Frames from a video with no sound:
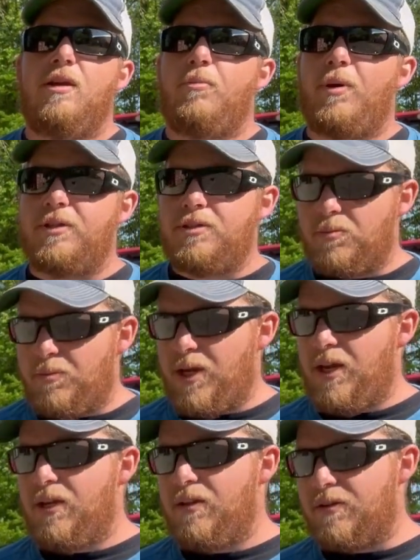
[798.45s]
But to
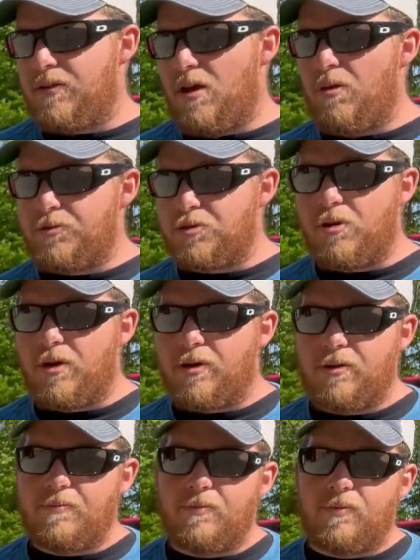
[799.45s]
me, the dump truck
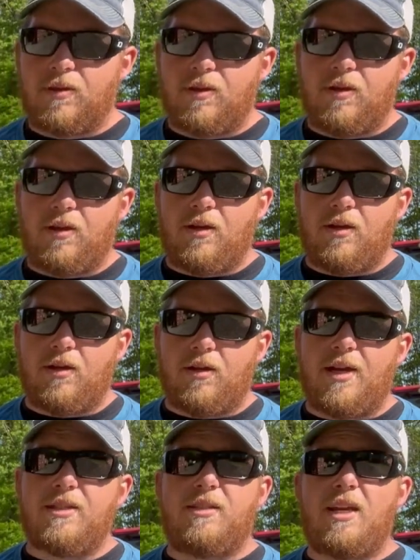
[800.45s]

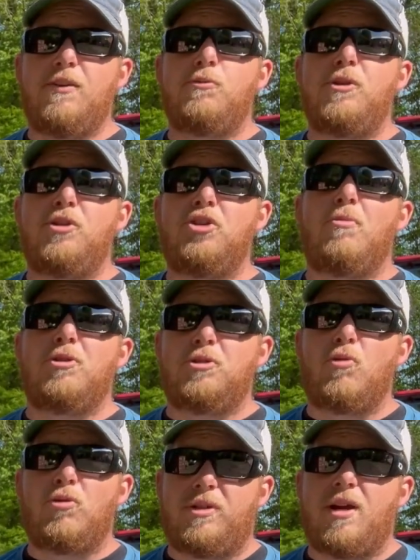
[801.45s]
it saves me so much
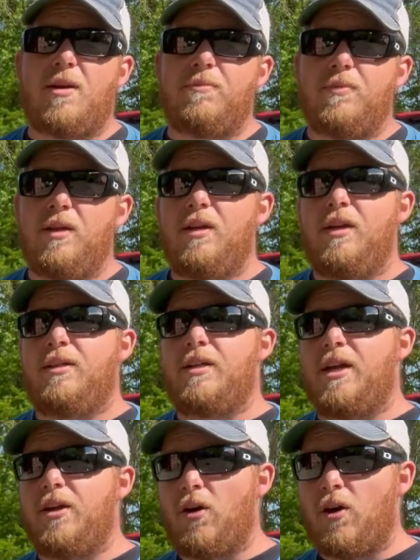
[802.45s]
more time, because I
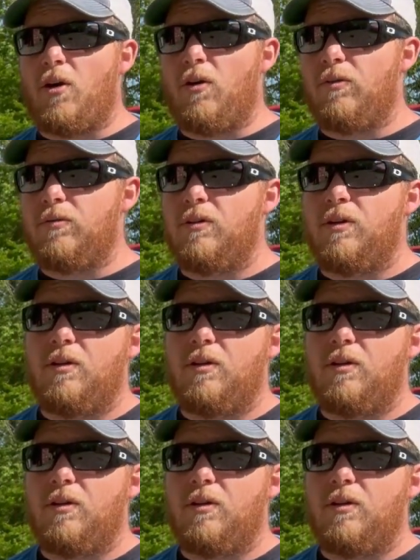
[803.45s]
can haul